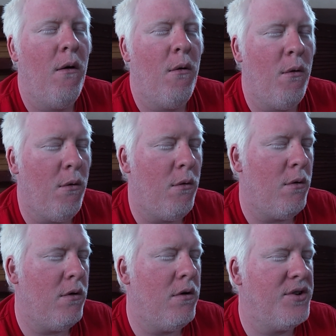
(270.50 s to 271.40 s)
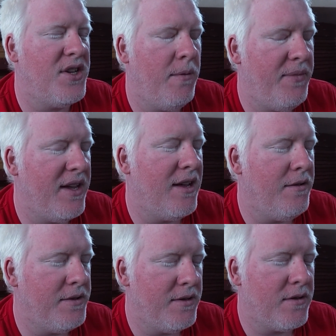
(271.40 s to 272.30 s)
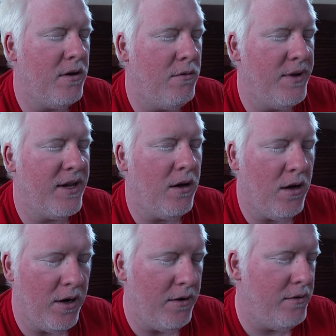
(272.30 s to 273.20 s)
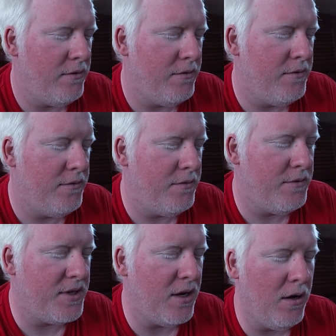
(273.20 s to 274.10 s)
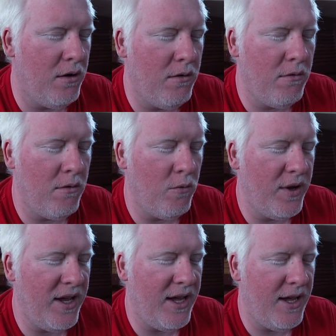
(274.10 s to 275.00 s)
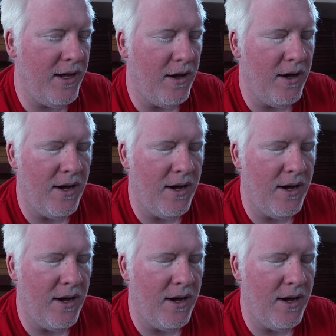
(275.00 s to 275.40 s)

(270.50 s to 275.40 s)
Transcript: or something else is going on. So we